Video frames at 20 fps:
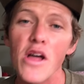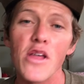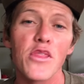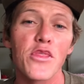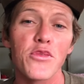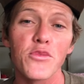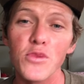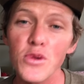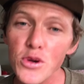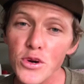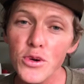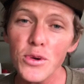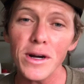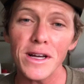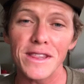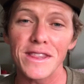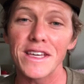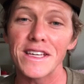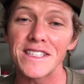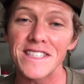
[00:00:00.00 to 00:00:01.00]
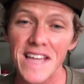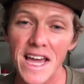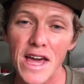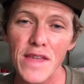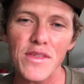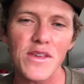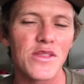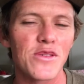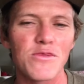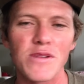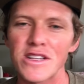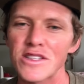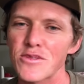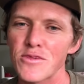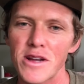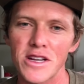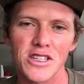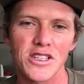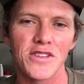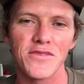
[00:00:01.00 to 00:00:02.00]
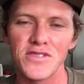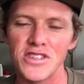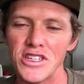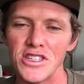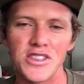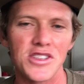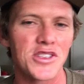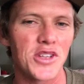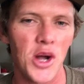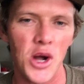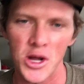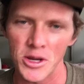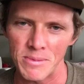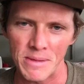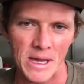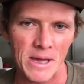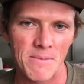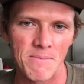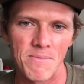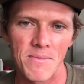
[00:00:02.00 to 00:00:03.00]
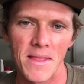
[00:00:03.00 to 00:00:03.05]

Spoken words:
through the death and the resurrection of Jesus on me.